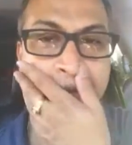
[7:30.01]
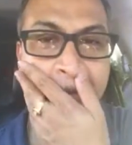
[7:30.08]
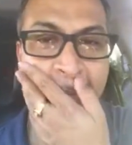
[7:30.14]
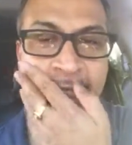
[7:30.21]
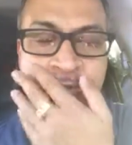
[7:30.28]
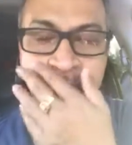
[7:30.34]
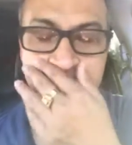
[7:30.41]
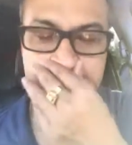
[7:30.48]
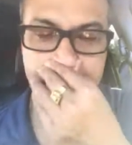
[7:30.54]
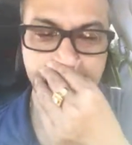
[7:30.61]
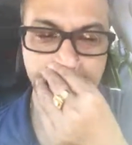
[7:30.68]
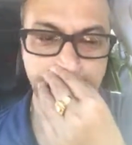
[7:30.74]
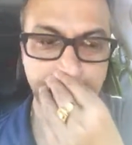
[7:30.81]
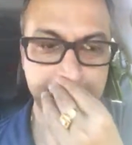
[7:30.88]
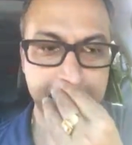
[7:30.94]
Of course,
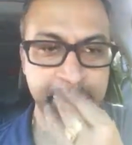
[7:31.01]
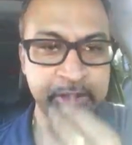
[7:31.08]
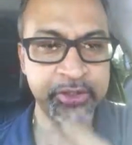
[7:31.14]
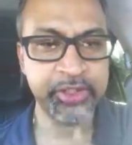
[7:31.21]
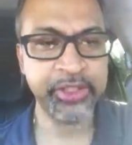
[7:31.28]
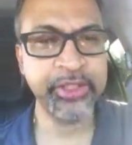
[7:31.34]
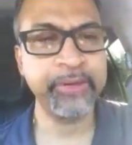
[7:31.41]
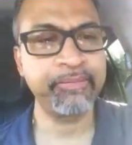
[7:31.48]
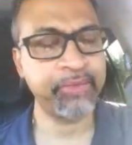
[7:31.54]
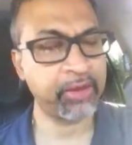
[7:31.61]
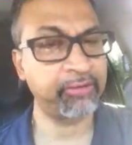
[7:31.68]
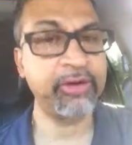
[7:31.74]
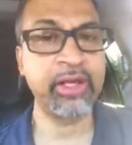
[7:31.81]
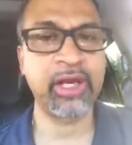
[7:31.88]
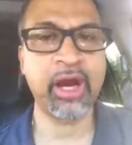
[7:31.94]
every
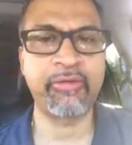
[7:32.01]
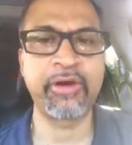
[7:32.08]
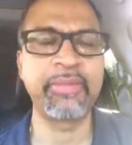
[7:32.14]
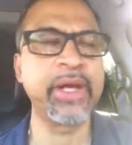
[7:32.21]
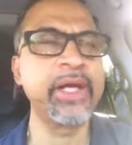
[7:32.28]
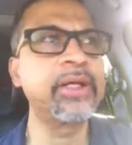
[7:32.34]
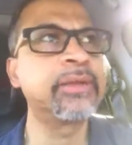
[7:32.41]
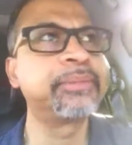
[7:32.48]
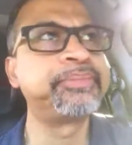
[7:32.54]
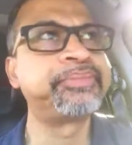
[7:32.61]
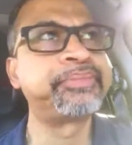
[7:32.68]
government